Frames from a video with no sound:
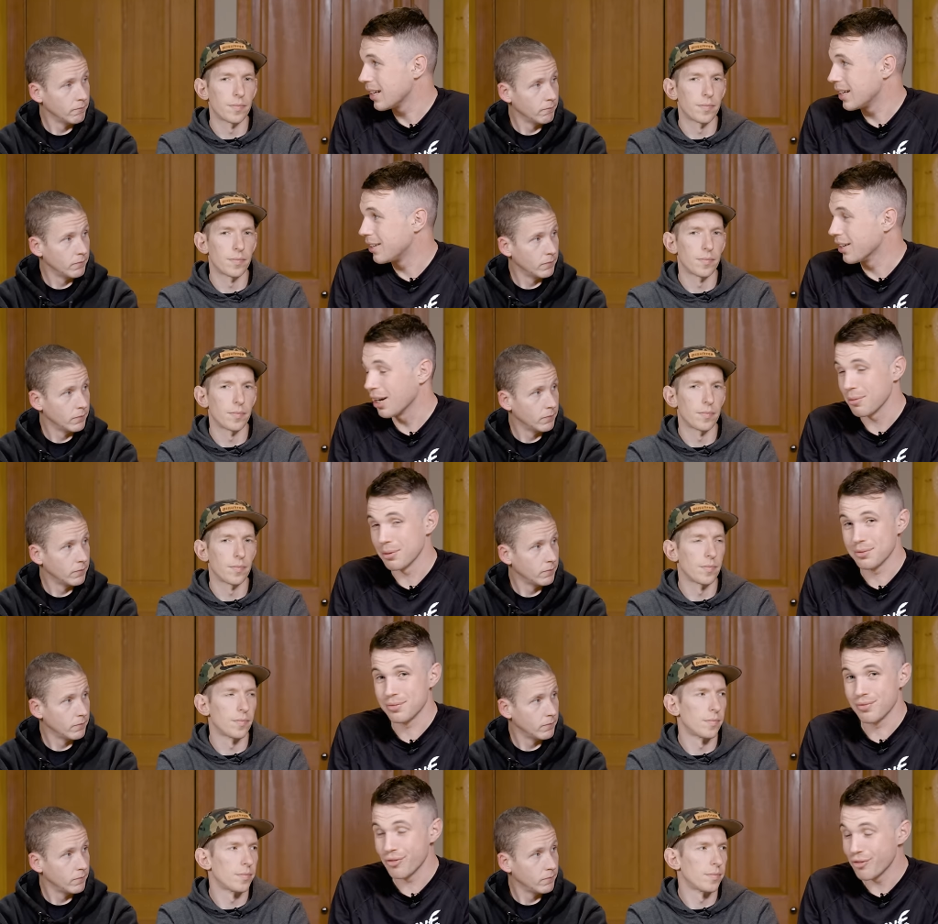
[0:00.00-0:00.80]
Speaker 1: And I
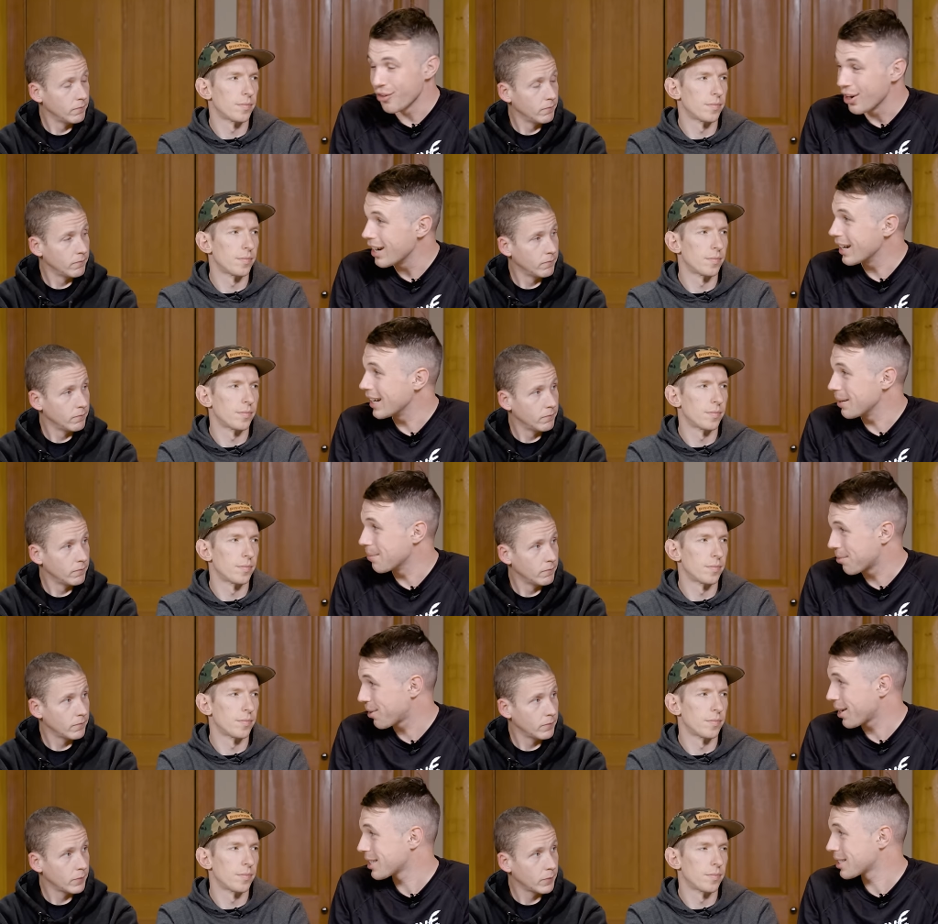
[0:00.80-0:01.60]
was really
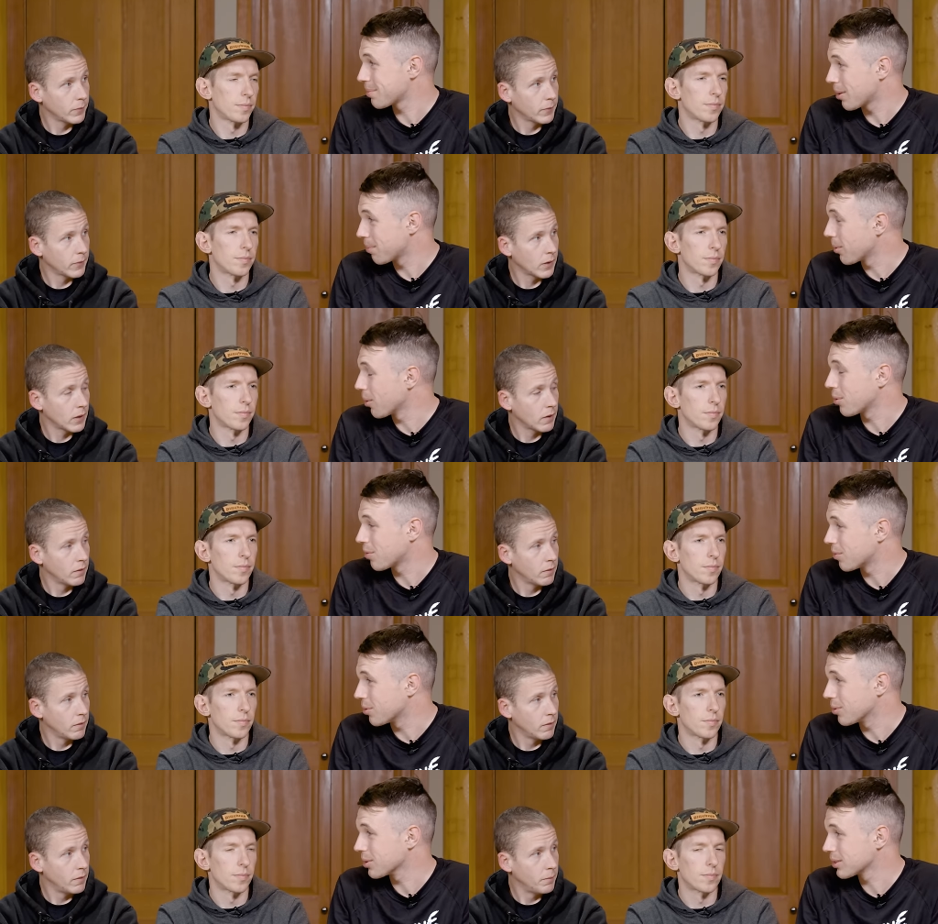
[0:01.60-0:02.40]
impressed by both
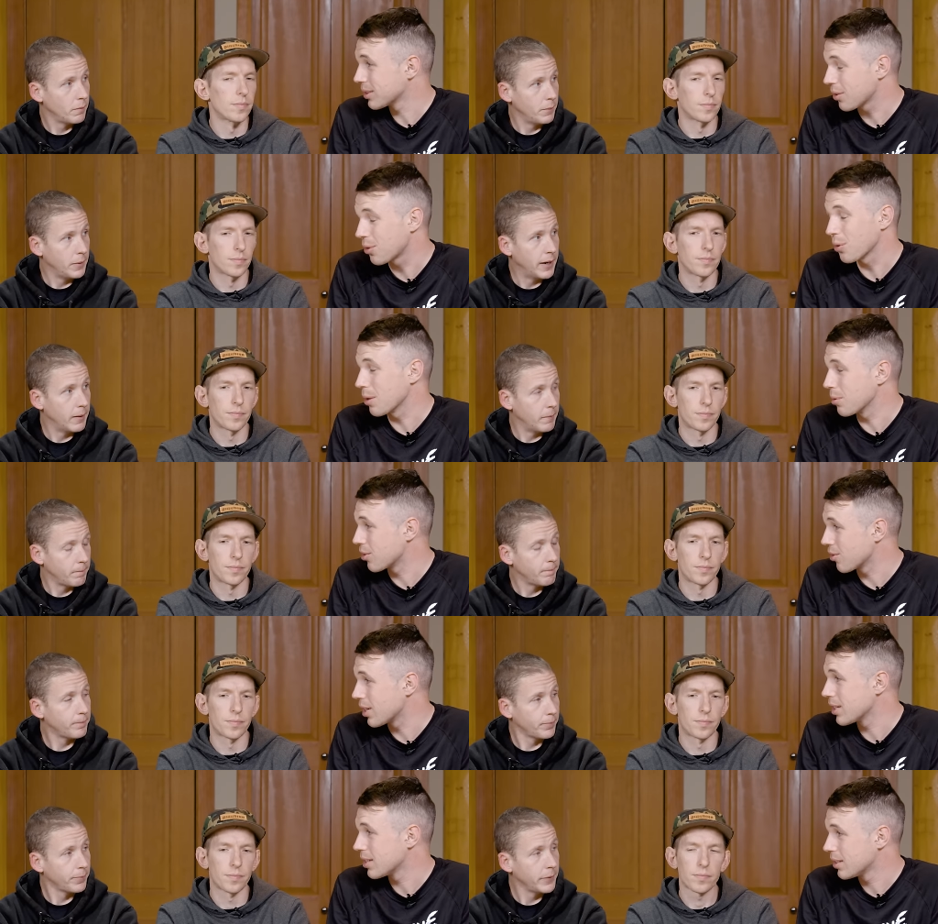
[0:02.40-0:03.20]
forks. I thought yeah. they were
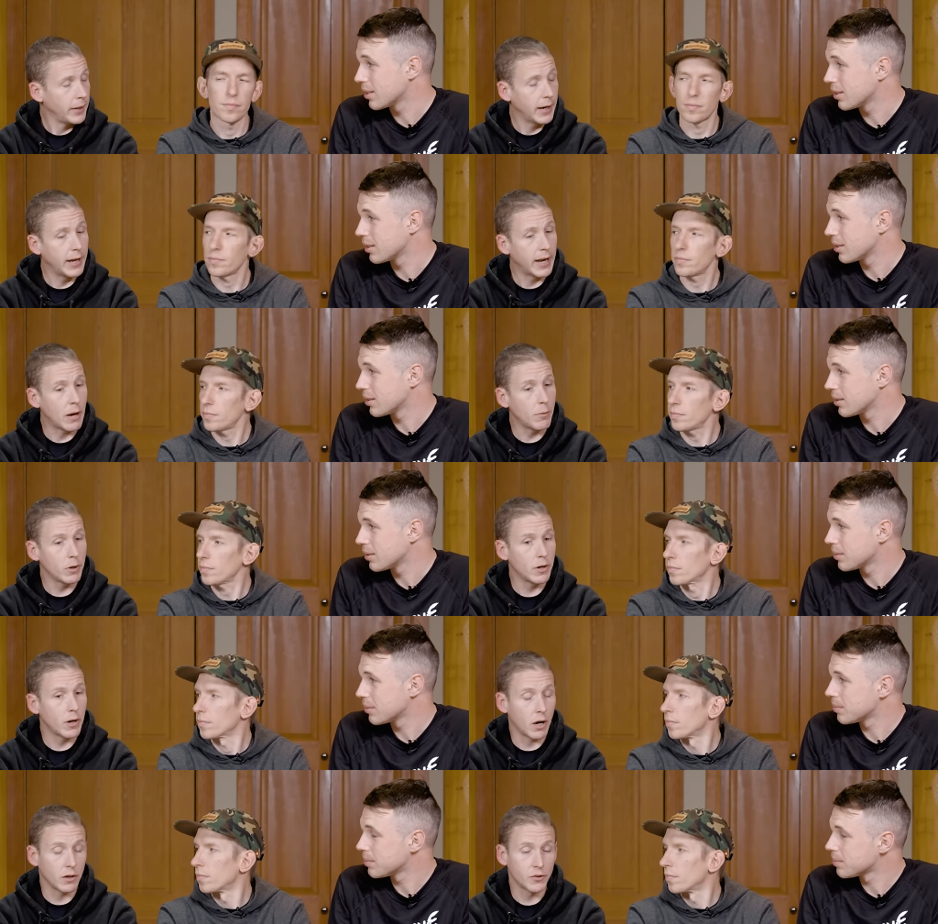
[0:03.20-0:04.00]
great.
Speaker 2: Yeah, and I
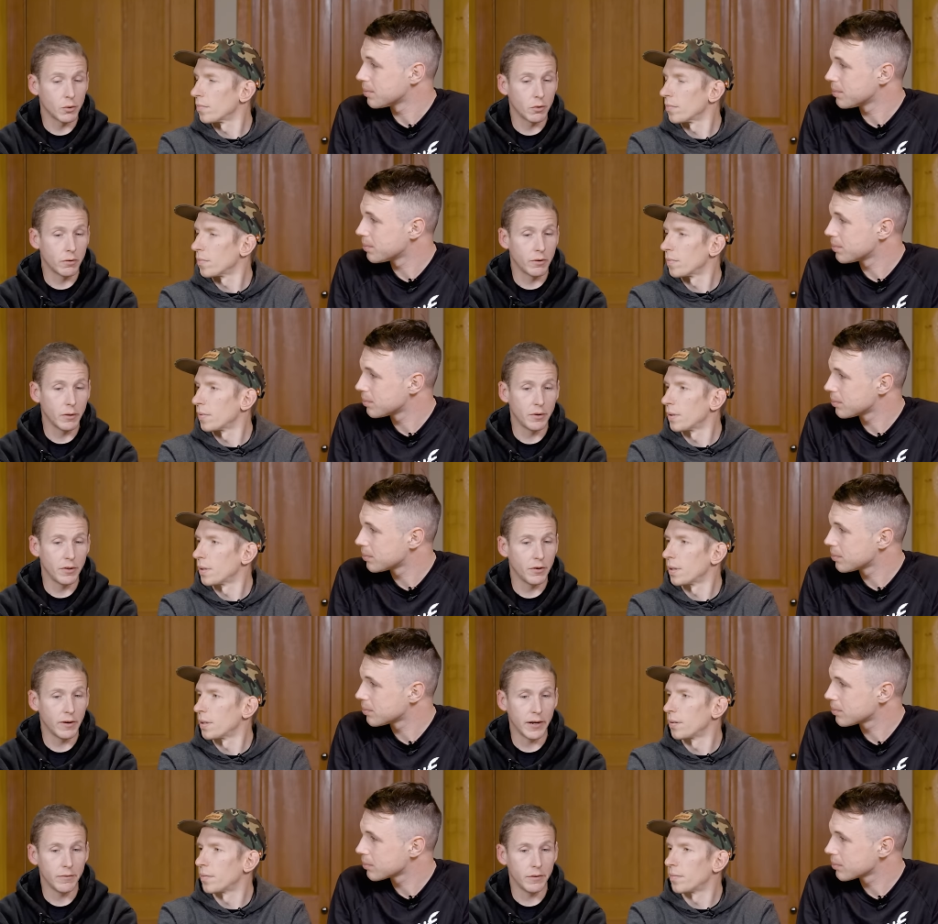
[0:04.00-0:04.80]
would also agree
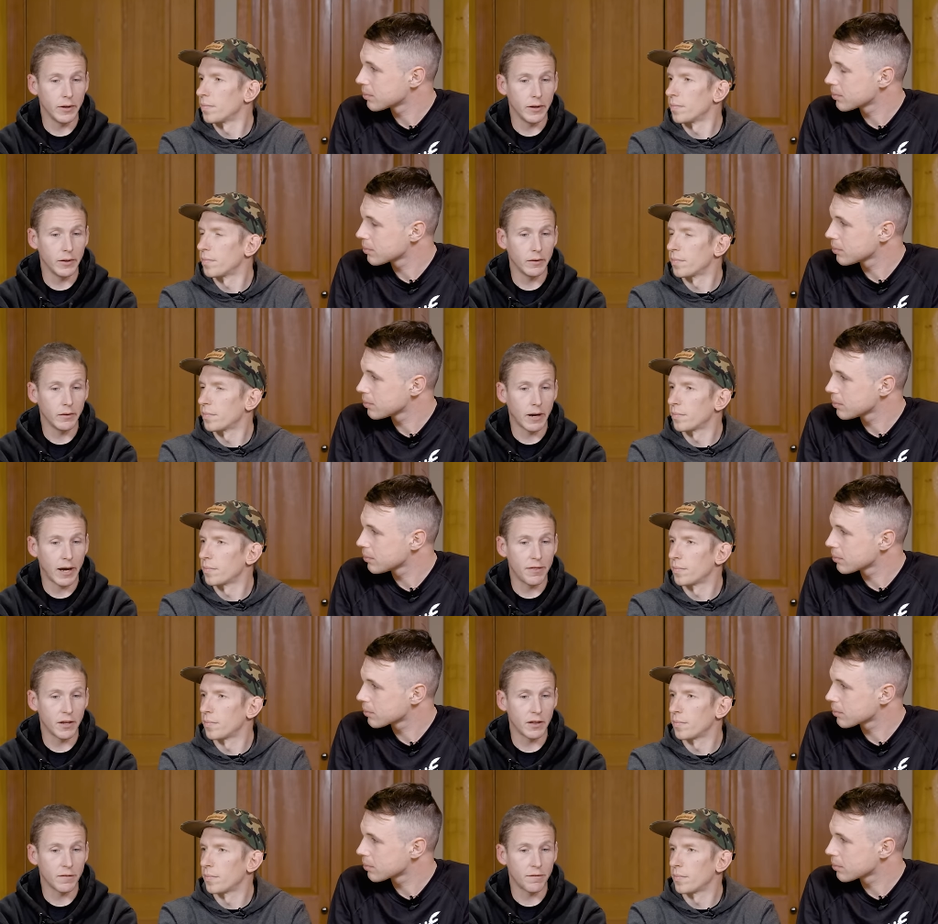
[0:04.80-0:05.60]
with you, Henry.
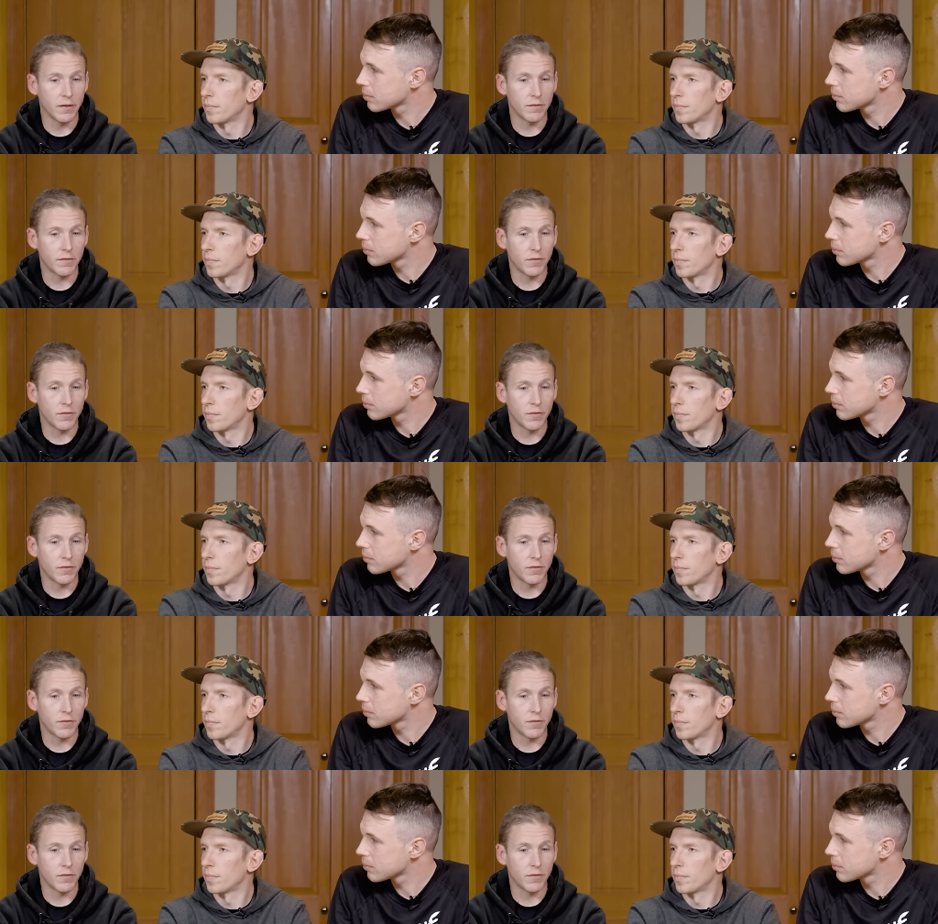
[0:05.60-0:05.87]
I think the Fit